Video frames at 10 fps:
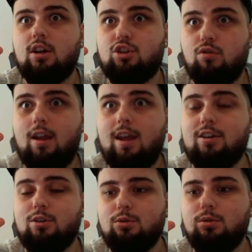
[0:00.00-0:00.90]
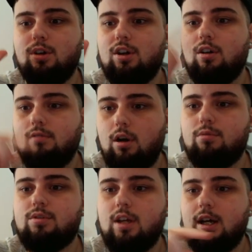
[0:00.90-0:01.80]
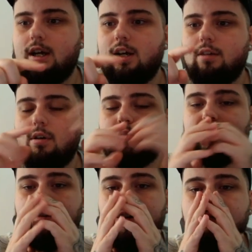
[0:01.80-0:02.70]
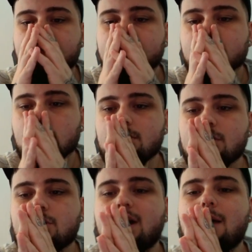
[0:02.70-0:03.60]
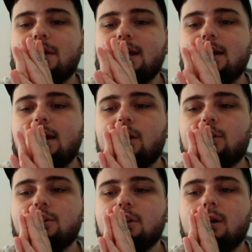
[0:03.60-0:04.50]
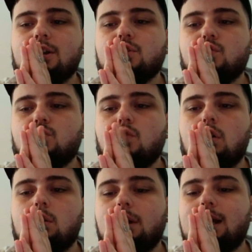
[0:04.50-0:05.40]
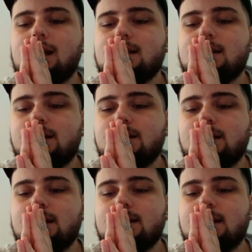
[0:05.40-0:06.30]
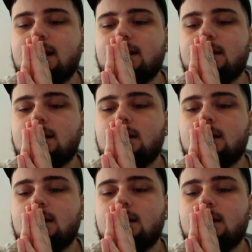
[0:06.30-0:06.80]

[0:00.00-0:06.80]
triangle road sign with a tram in it, and I got the question wrong on my last test, and it said